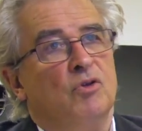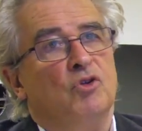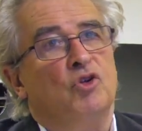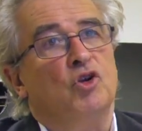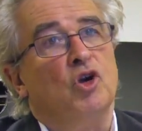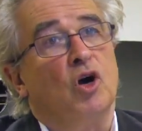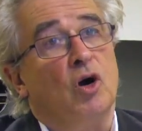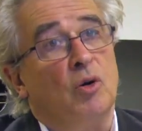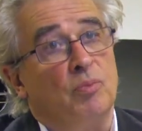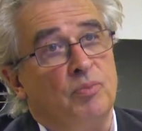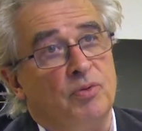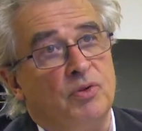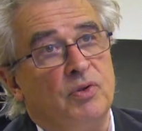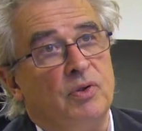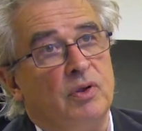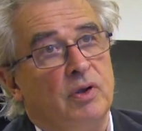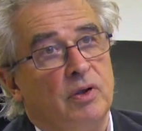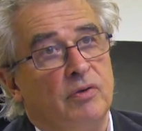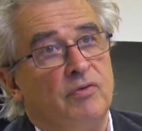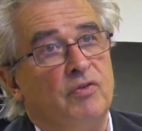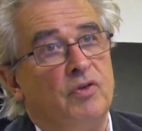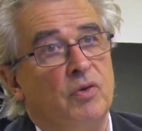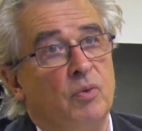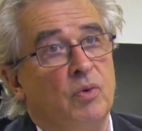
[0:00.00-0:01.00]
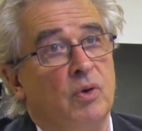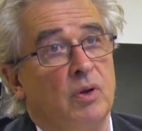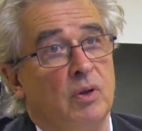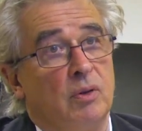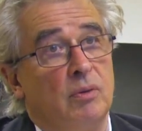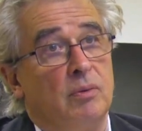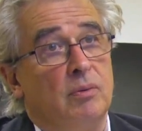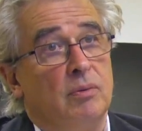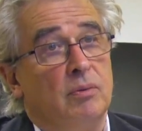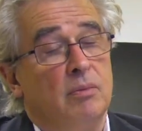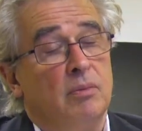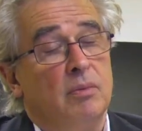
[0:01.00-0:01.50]
jobs, if you
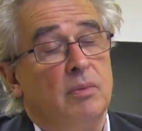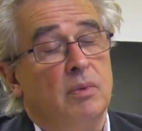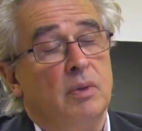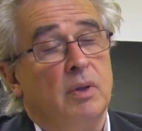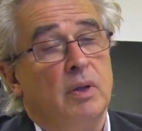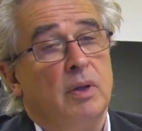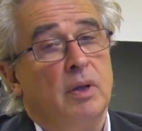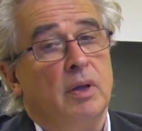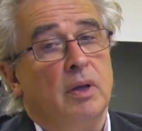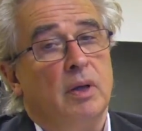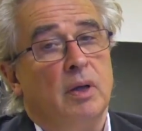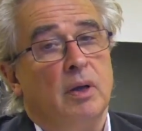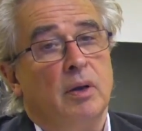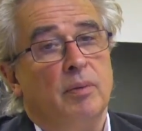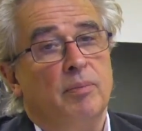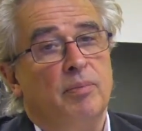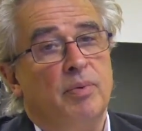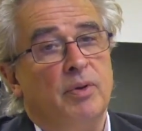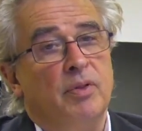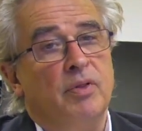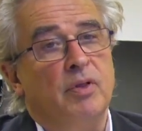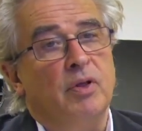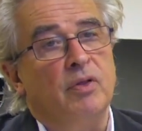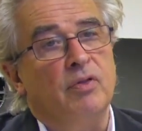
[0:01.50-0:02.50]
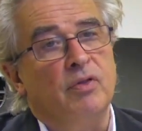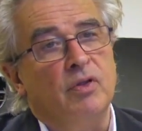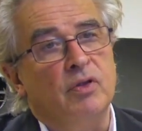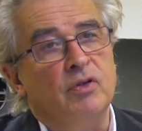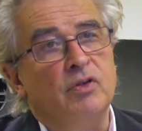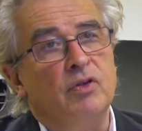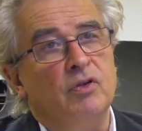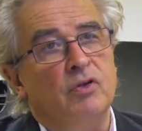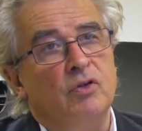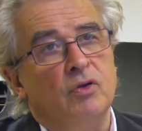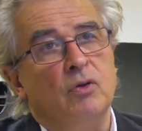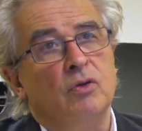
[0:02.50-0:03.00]
will. Mm. But
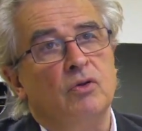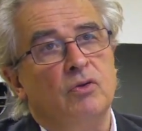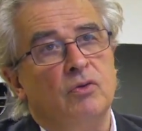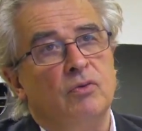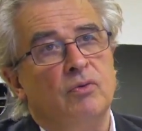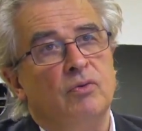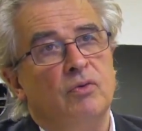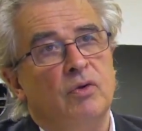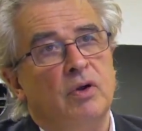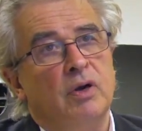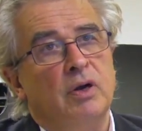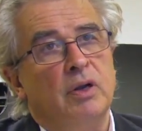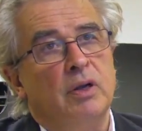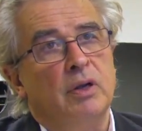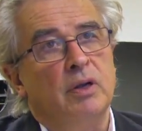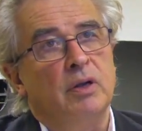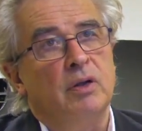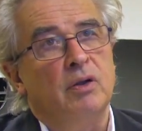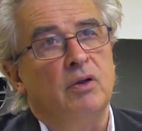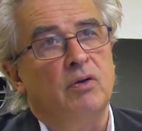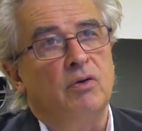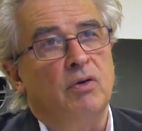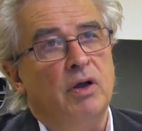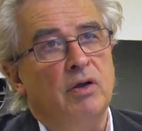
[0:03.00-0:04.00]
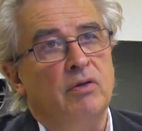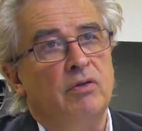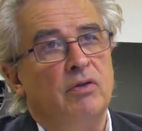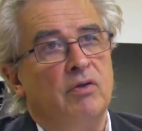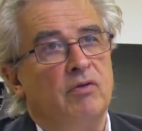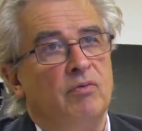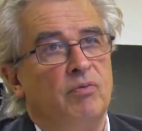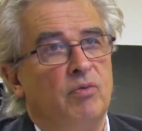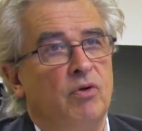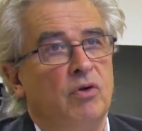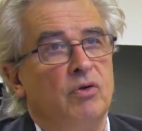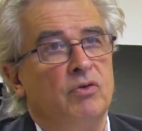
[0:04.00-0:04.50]
this is also a very
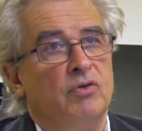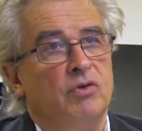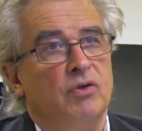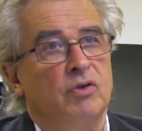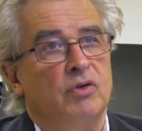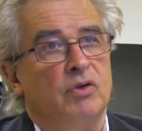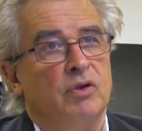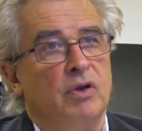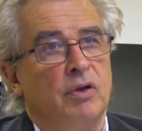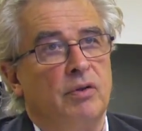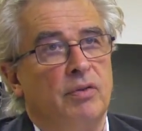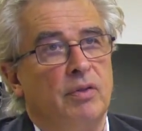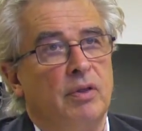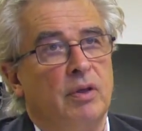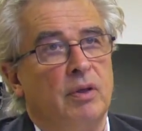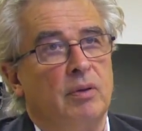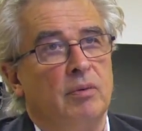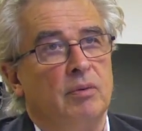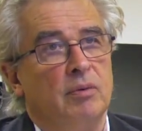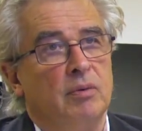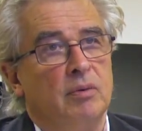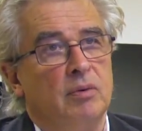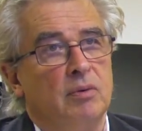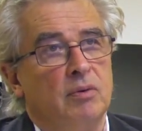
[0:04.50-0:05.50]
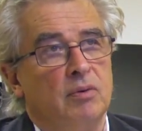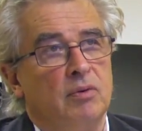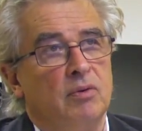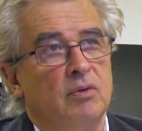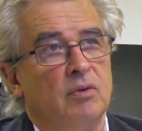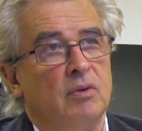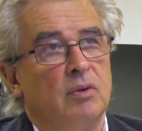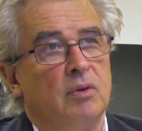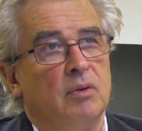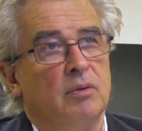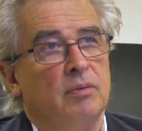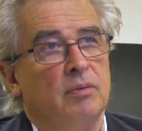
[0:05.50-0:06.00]
creative process, I think, because